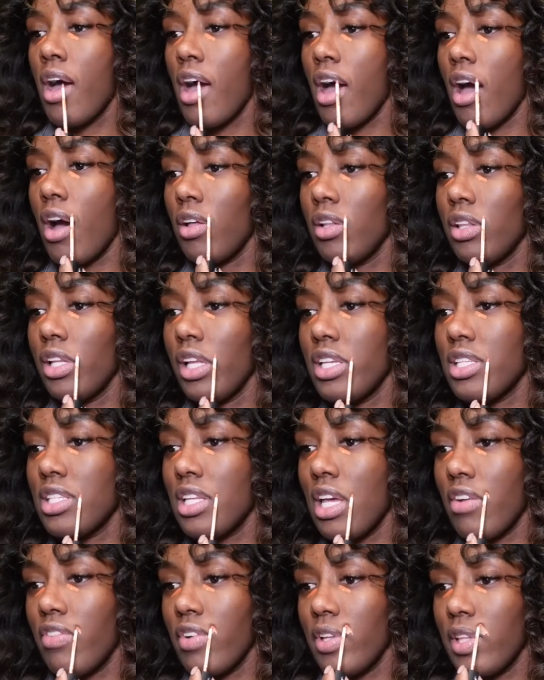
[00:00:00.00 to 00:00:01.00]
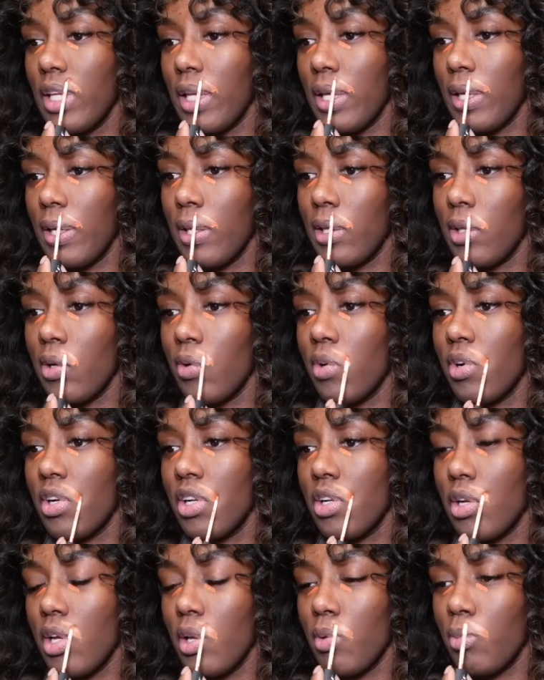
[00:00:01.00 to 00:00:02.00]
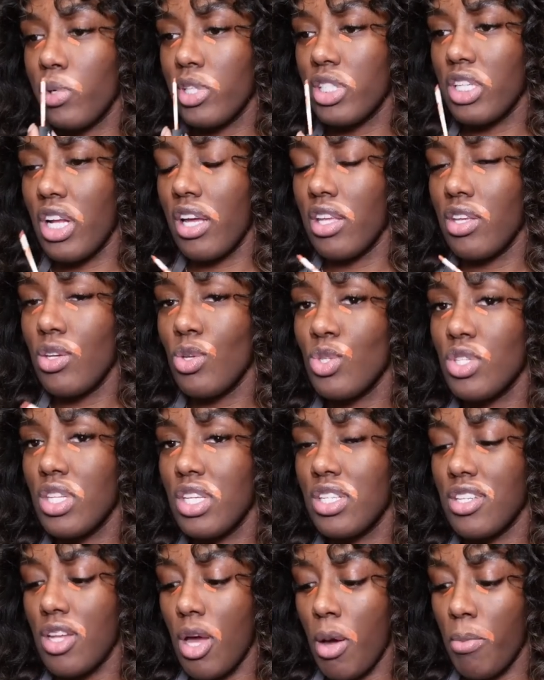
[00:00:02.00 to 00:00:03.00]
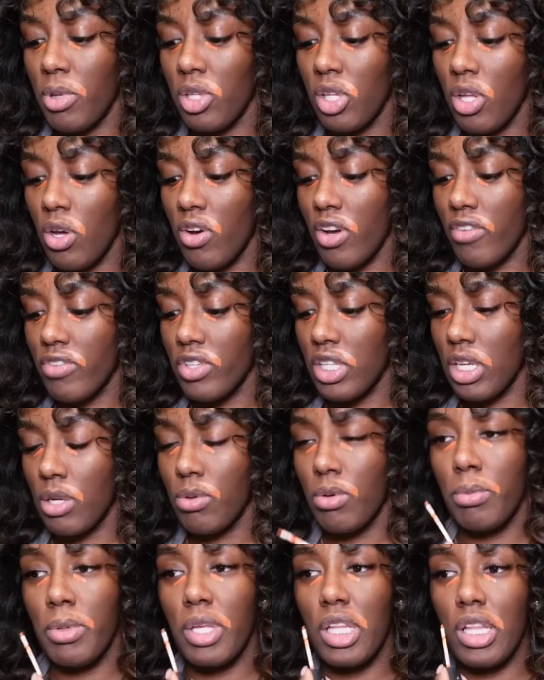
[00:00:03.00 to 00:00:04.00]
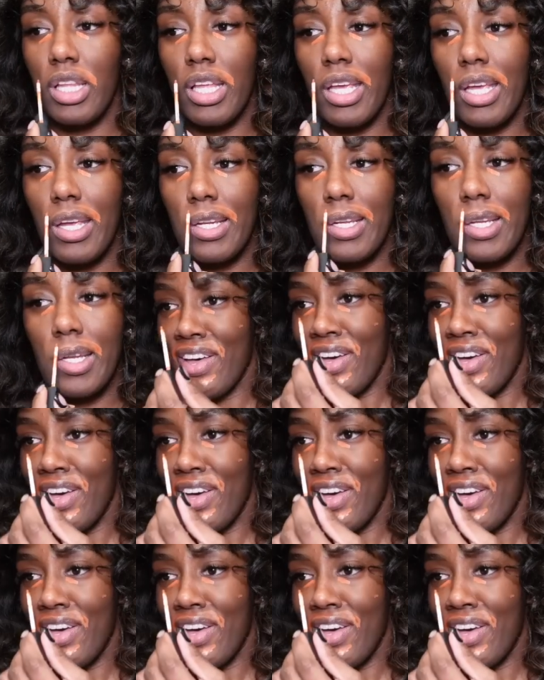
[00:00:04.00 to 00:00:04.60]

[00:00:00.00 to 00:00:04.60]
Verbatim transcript: I'll list everything in the order in which I use it down below. Everything will be linked.